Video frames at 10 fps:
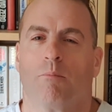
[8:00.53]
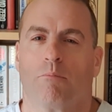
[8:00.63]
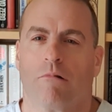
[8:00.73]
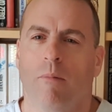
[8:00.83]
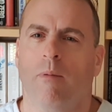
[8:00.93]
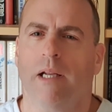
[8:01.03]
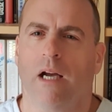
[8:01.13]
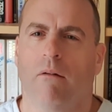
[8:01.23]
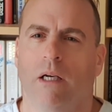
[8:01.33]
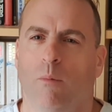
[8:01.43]
probably
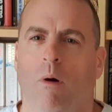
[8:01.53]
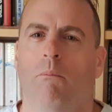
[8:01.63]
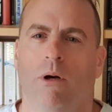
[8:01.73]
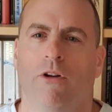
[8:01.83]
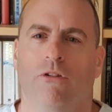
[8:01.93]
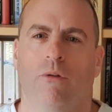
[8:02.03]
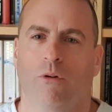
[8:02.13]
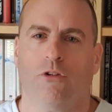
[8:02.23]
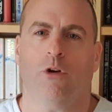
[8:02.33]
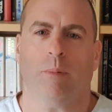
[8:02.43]
only one person
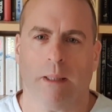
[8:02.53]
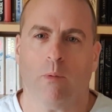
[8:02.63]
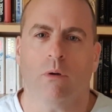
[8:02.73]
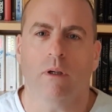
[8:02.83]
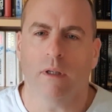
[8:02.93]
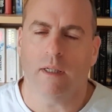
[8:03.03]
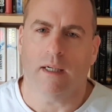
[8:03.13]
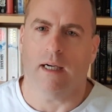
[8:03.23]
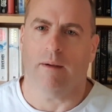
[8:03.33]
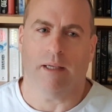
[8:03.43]
or two people.
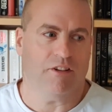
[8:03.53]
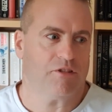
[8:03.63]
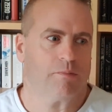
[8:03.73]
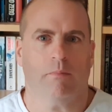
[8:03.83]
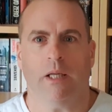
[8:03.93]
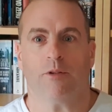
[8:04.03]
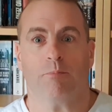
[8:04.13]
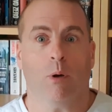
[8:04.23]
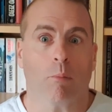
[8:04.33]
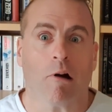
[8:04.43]
It's
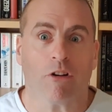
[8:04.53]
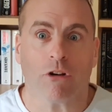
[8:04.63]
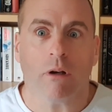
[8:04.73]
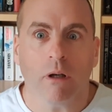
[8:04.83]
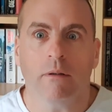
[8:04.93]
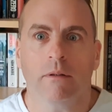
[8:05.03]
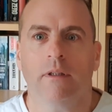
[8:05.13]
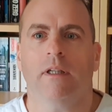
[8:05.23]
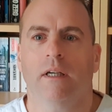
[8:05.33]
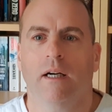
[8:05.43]
Bill Bryson
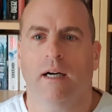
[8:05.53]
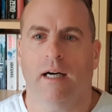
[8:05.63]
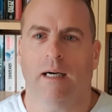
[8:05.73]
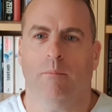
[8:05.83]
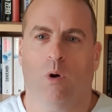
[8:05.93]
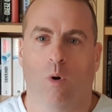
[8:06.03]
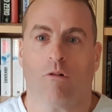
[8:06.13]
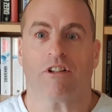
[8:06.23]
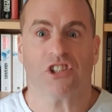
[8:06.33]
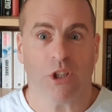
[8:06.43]
or
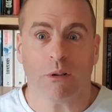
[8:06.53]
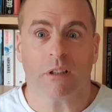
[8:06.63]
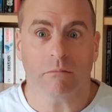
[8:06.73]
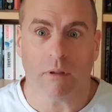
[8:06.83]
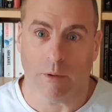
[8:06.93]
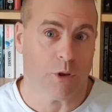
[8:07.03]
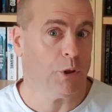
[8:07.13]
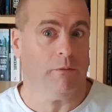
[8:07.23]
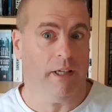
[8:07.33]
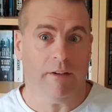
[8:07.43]
Chris Stewart. I'm not
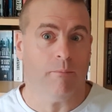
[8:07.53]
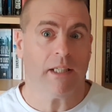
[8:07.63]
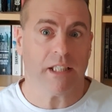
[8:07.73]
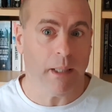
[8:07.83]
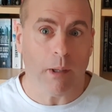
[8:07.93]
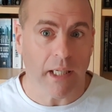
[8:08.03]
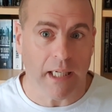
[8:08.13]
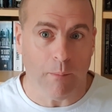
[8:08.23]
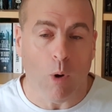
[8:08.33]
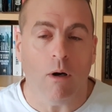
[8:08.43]
sure if he even makes any money
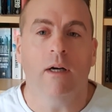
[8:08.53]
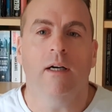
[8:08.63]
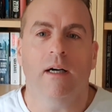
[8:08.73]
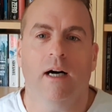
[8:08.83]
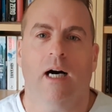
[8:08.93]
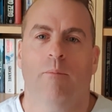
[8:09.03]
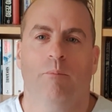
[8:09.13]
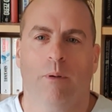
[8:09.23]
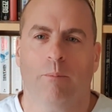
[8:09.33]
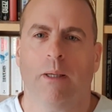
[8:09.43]
anymore.
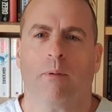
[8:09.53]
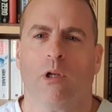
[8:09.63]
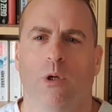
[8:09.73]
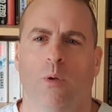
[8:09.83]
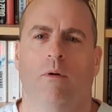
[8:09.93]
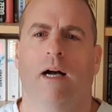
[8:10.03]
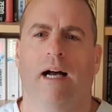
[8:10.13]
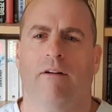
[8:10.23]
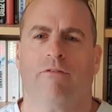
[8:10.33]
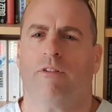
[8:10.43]
But people who
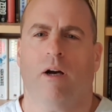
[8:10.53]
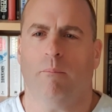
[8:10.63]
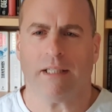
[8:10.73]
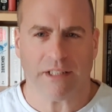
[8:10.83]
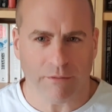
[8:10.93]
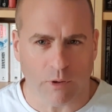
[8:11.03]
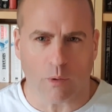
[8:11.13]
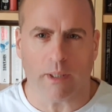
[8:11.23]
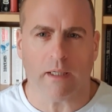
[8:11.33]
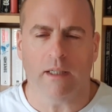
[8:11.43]
have a massive
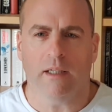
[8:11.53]
following,